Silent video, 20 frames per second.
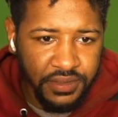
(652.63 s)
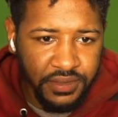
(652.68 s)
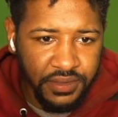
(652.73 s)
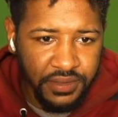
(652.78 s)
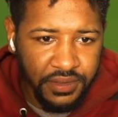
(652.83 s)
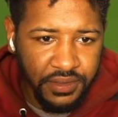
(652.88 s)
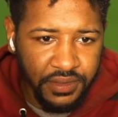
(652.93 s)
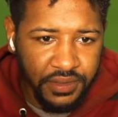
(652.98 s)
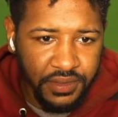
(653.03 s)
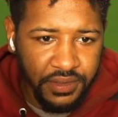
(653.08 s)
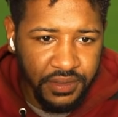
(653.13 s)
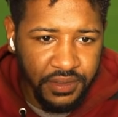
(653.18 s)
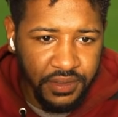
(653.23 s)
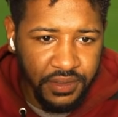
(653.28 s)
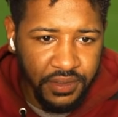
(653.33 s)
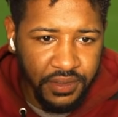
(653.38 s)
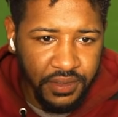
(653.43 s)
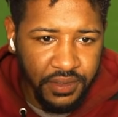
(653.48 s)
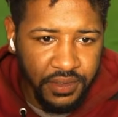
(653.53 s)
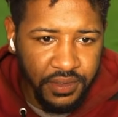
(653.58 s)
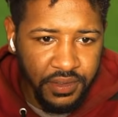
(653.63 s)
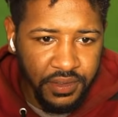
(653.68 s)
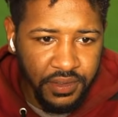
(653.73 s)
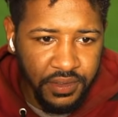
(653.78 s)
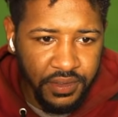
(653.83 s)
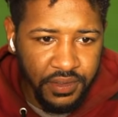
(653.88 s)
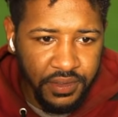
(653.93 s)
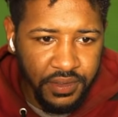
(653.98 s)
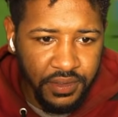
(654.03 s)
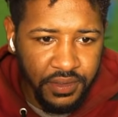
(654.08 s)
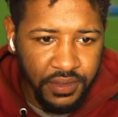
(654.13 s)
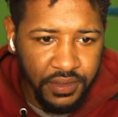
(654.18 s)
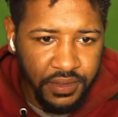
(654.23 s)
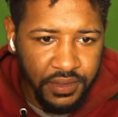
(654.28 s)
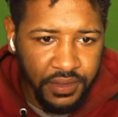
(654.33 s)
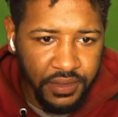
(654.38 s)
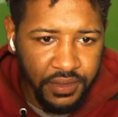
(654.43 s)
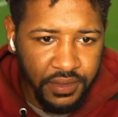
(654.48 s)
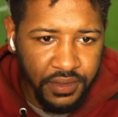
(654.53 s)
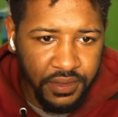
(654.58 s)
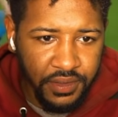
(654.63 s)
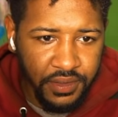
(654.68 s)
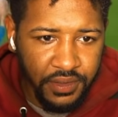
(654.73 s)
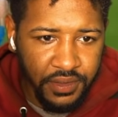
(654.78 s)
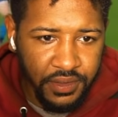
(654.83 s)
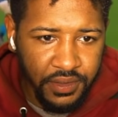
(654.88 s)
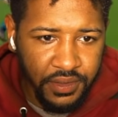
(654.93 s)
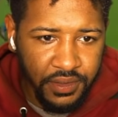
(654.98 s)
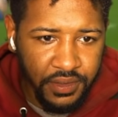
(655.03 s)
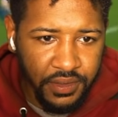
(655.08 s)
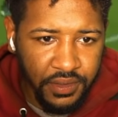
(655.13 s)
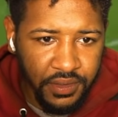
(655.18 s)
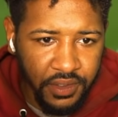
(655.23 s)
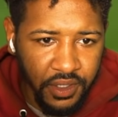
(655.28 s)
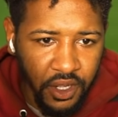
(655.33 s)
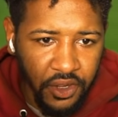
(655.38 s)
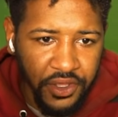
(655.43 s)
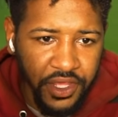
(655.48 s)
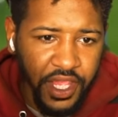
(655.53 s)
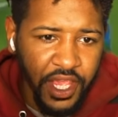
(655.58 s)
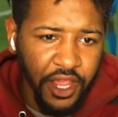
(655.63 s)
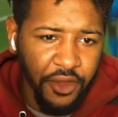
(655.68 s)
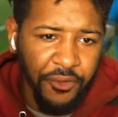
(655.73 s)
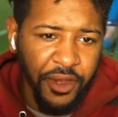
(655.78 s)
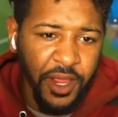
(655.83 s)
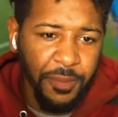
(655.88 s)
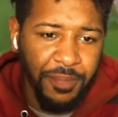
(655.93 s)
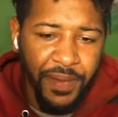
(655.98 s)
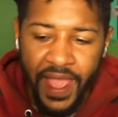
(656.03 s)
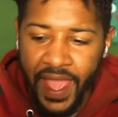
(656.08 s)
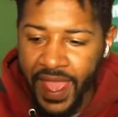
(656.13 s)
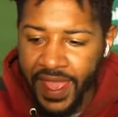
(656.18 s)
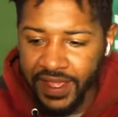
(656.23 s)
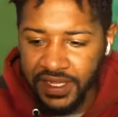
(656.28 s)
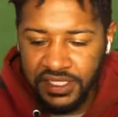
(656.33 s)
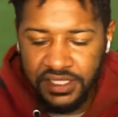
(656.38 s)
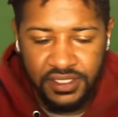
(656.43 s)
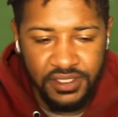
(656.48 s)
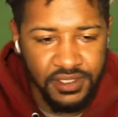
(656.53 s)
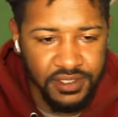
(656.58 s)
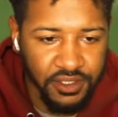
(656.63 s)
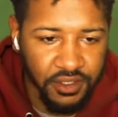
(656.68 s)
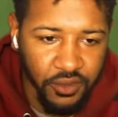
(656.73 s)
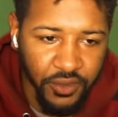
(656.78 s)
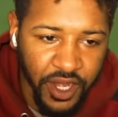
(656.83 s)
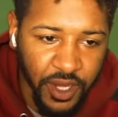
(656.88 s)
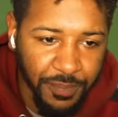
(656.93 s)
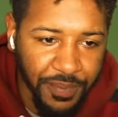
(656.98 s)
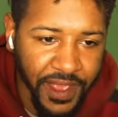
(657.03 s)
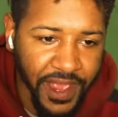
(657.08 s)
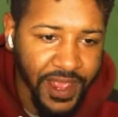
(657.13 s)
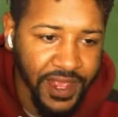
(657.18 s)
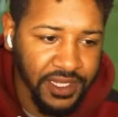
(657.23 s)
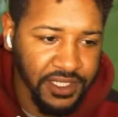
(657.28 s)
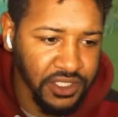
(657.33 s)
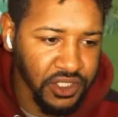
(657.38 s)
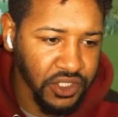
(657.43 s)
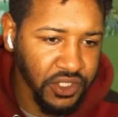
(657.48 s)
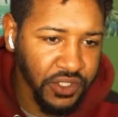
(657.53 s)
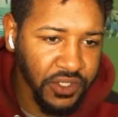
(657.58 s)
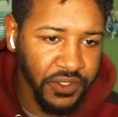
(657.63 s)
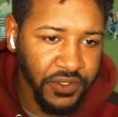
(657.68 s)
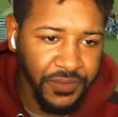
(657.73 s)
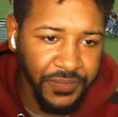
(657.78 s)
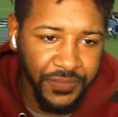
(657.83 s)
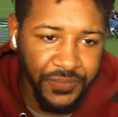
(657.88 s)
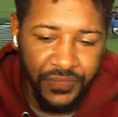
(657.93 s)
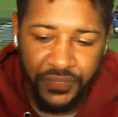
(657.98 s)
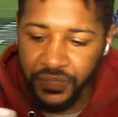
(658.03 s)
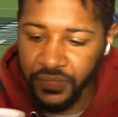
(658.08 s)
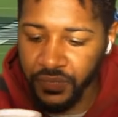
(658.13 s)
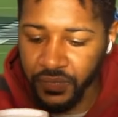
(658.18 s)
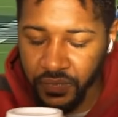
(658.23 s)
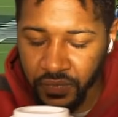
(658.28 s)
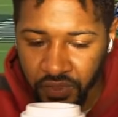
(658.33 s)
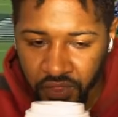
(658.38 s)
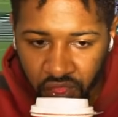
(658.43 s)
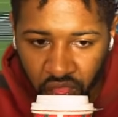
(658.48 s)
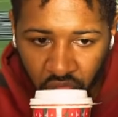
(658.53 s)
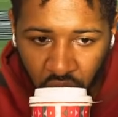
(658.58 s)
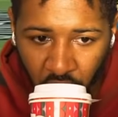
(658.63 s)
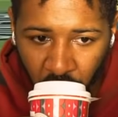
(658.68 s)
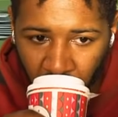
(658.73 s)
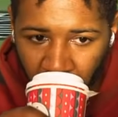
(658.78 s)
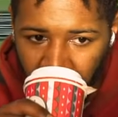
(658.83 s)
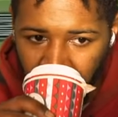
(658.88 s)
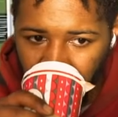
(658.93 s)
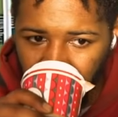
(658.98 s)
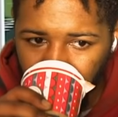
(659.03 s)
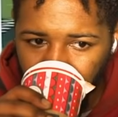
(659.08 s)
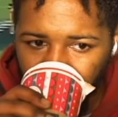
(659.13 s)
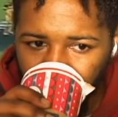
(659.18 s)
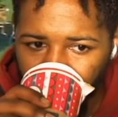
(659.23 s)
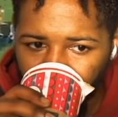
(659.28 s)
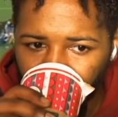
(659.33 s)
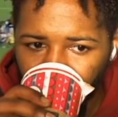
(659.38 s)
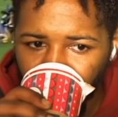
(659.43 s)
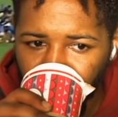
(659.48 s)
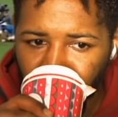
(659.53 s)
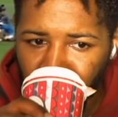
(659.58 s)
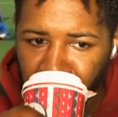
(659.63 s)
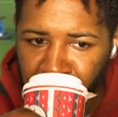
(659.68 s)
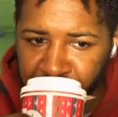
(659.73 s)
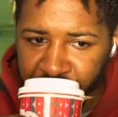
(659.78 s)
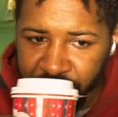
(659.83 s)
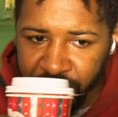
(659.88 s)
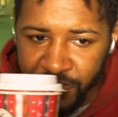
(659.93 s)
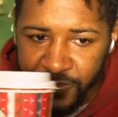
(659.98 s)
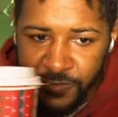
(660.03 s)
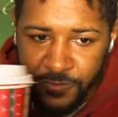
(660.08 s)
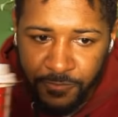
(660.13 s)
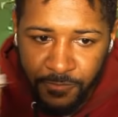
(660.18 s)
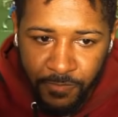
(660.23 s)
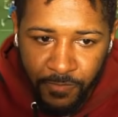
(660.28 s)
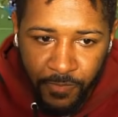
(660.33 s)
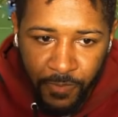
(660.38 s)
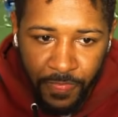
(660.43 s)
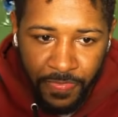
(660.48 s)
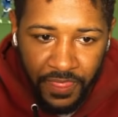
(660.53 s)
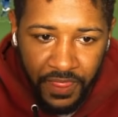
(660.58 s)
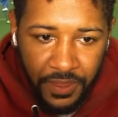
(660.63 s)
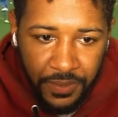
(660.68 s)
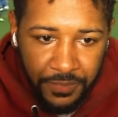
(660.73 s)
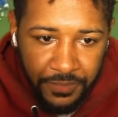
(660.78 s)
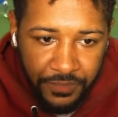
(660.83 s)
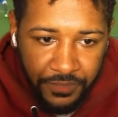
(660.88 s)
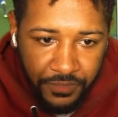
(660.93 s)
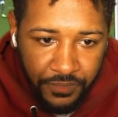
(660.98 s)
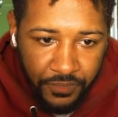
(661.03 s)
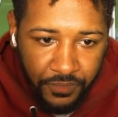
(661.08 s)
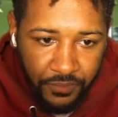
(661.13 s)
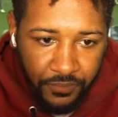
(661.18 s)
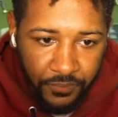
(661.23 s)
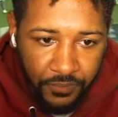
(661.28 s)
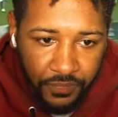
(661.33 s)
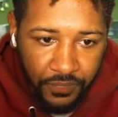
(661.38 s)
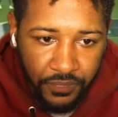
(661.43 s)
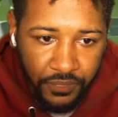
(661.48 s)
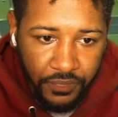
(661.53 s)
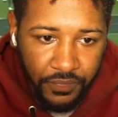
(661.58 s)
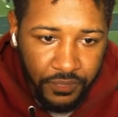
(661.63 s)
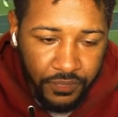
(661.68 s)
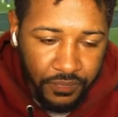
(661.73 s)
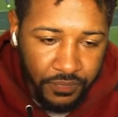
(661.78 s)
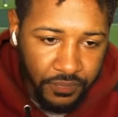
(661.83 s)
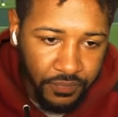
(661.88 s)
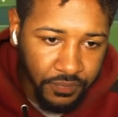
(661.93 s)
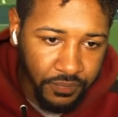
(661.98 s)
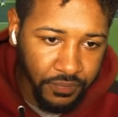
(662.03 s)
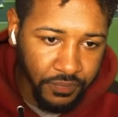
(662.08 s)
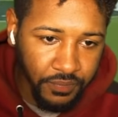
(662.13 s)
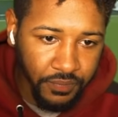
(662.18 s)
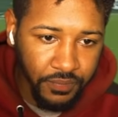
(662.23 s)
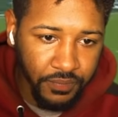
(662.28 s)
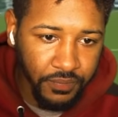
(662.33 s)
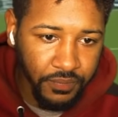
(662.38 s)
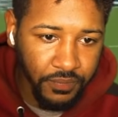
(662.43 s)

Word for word: Tabby, he's not going to get another. Oh yeah, great pass, great pass. And this is just pace. He gets on the outside of Pulu there. And watch him here.